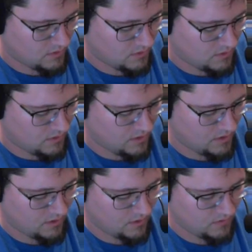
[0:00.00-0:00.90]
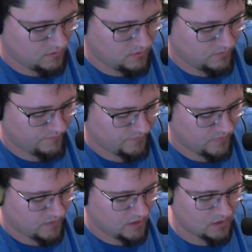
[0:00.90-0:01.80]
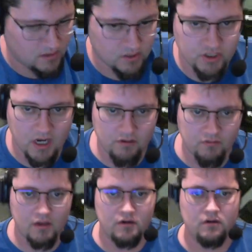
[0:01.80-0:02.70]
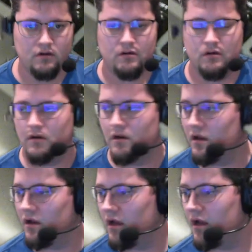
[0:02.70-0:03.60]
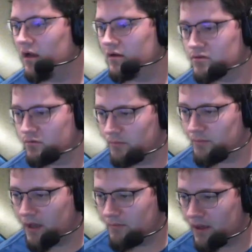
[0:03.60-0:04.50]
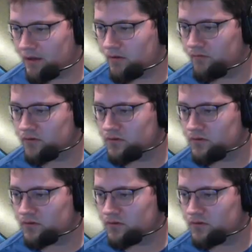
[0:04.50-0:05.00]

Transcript: And now in JRunner, uh, so we'll pop back over